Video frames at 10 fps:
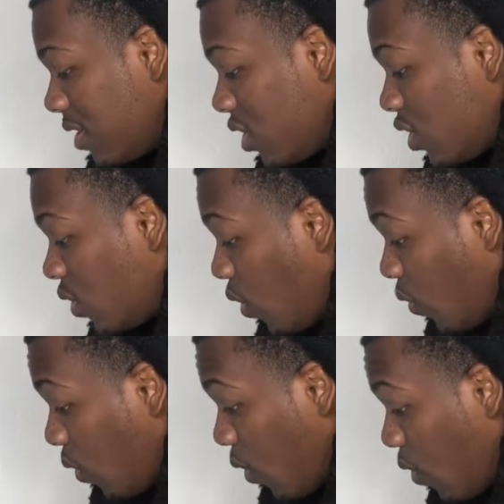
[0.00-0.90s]

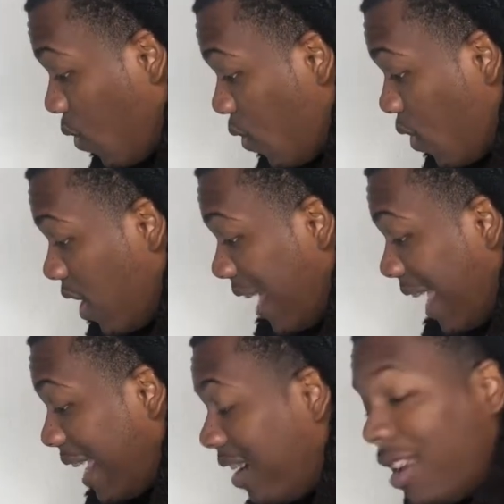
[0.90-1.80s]
Suru
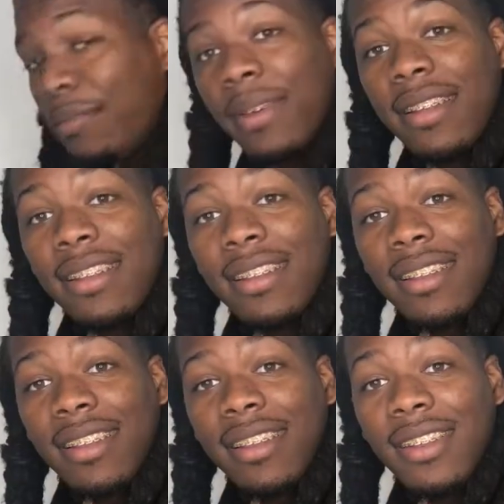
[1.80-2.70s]
and Kinemon,
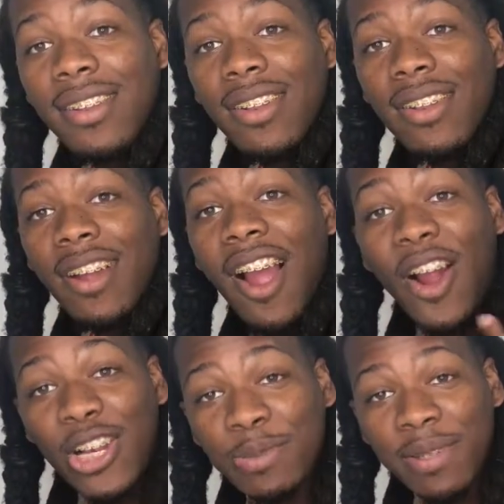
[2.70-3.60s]
a
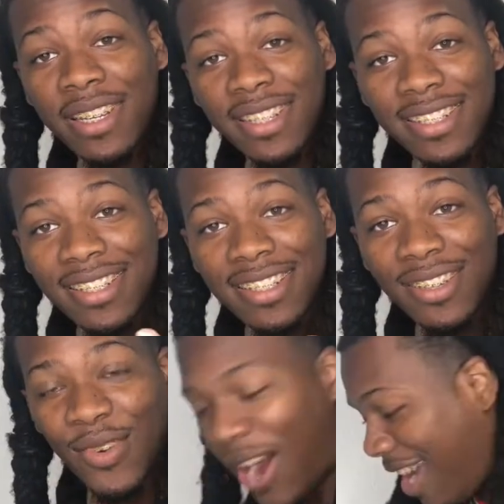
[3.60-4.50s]
husband and
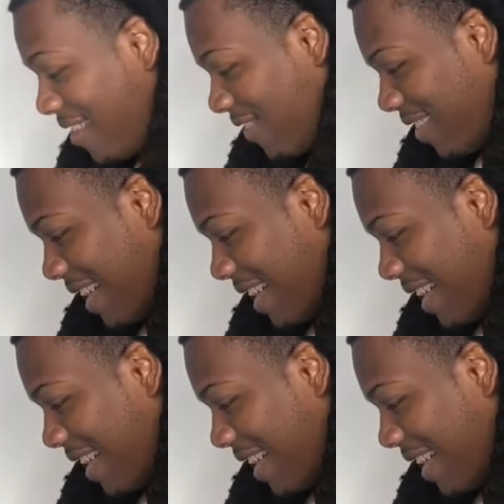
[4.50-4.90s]
wife?